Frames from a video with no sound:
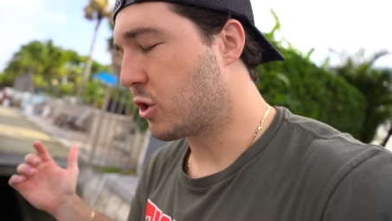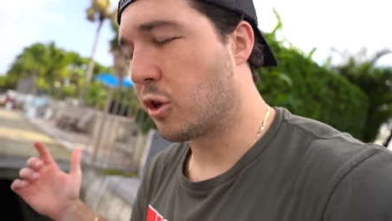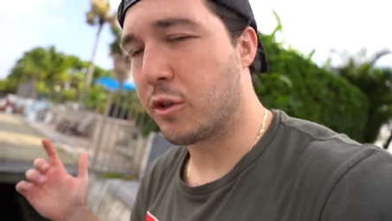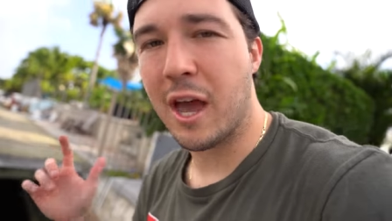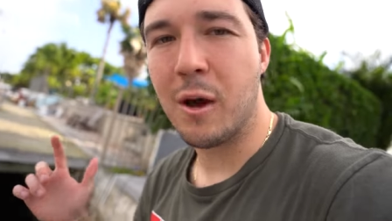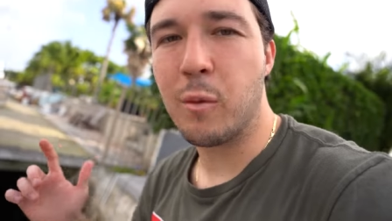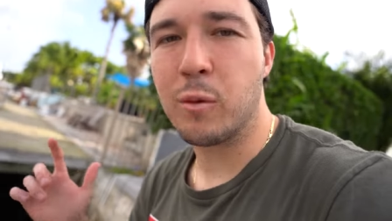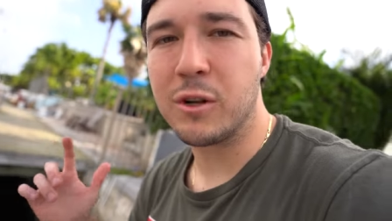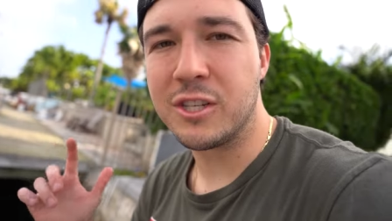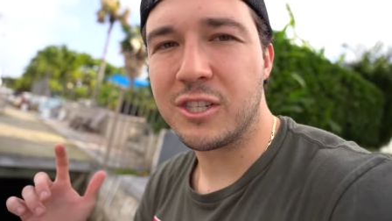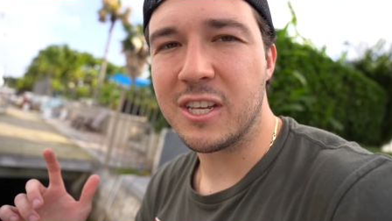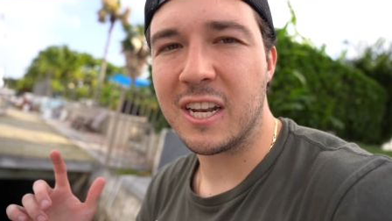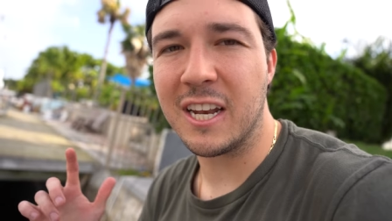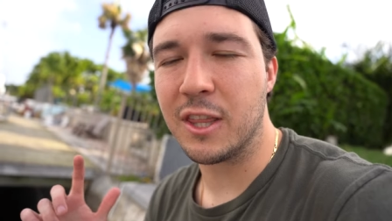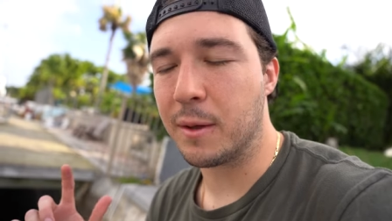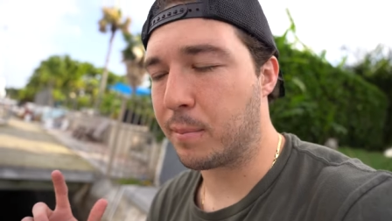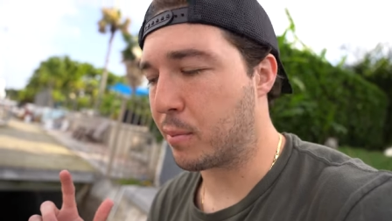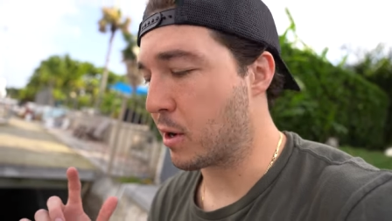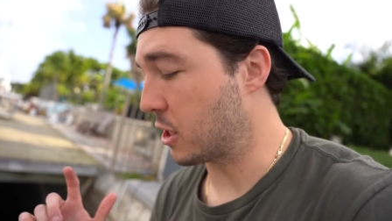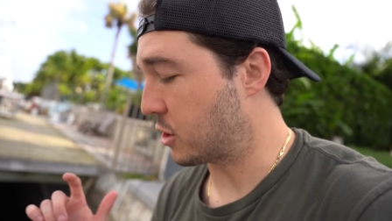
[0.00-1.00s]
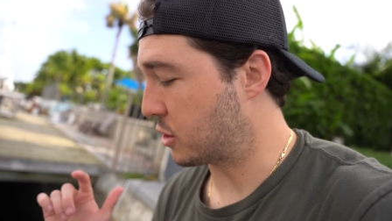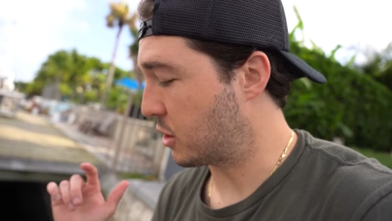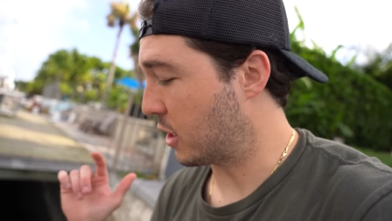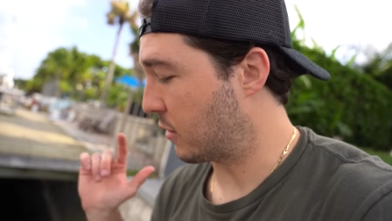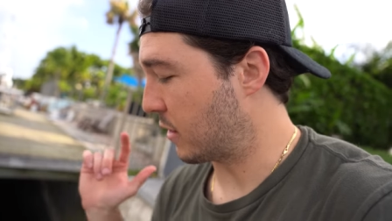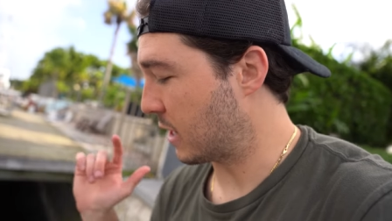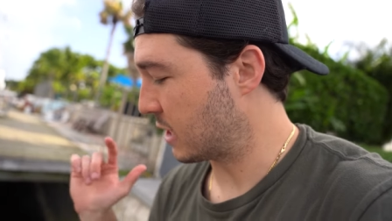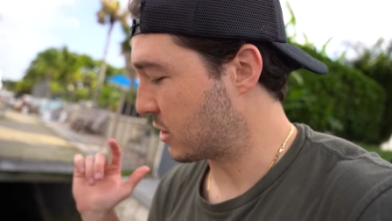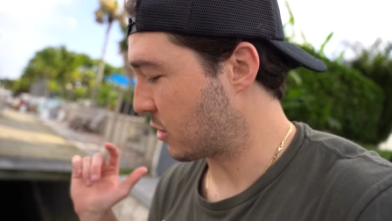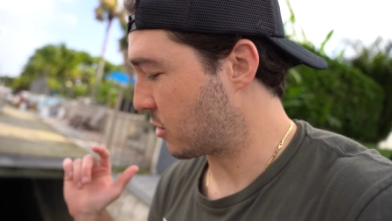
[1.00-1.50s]
So that one's sitting in the brush
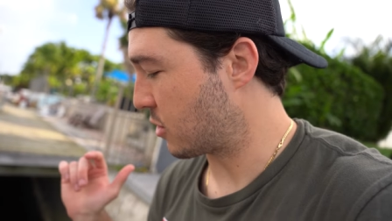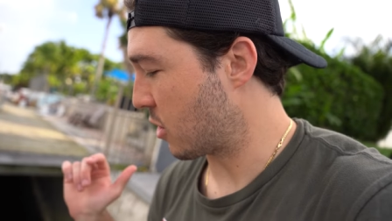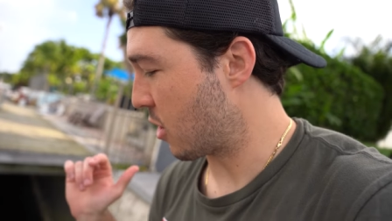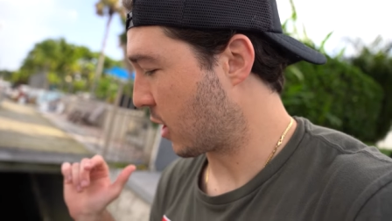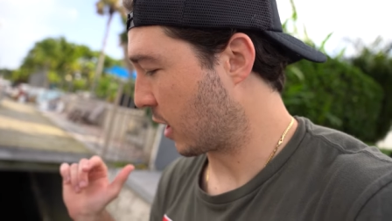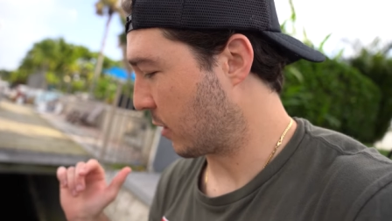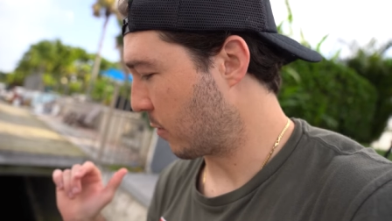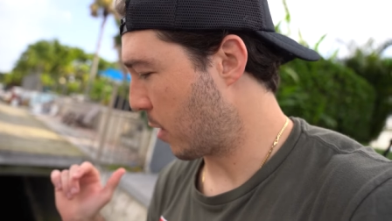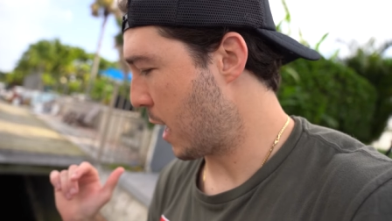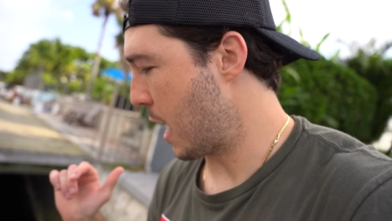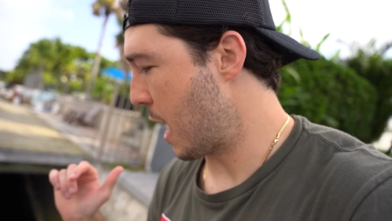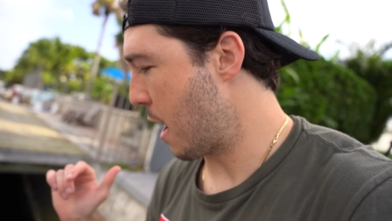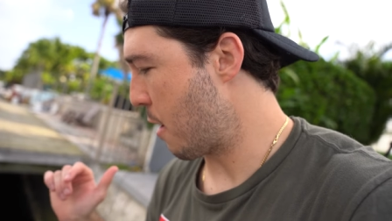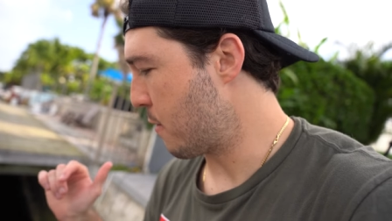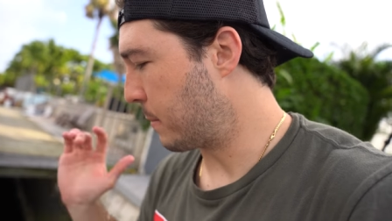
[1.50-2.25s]
there, that's our target right now.